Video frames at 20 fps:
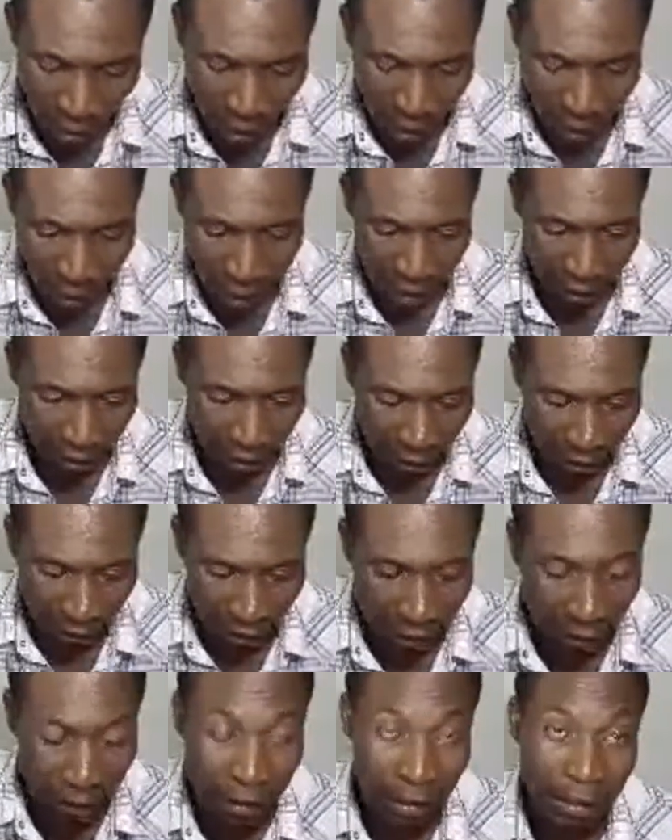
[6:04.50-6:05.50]
And
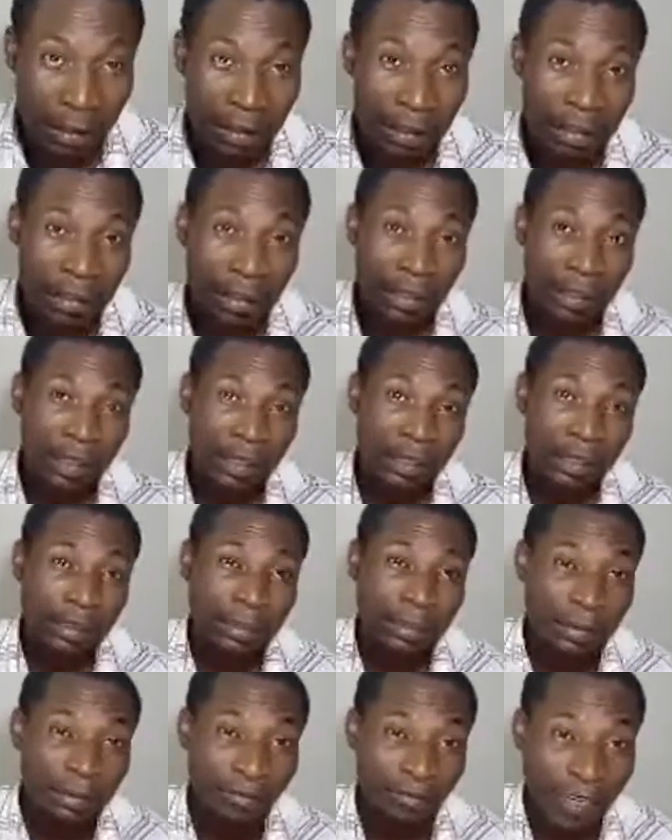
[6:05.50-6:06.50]

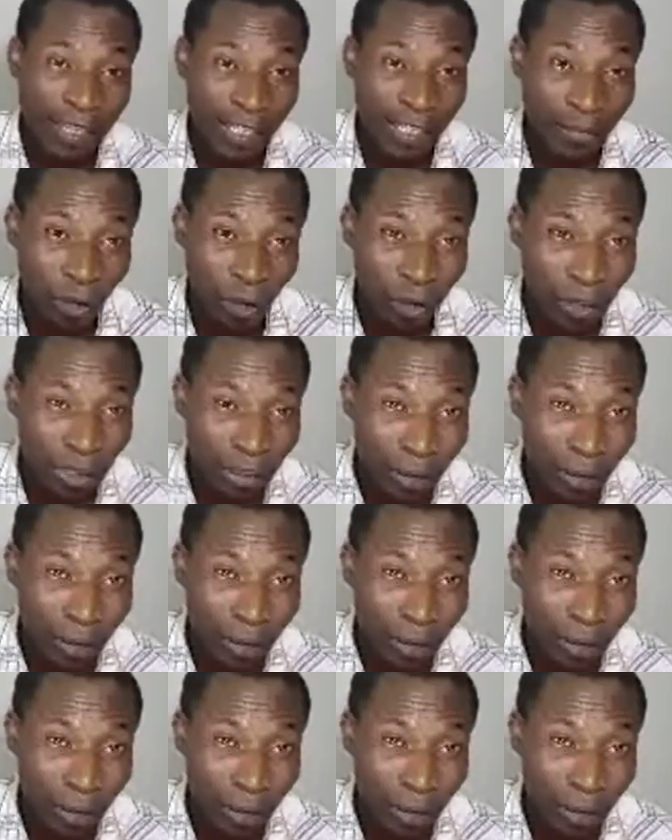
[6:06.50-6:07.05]
fast forward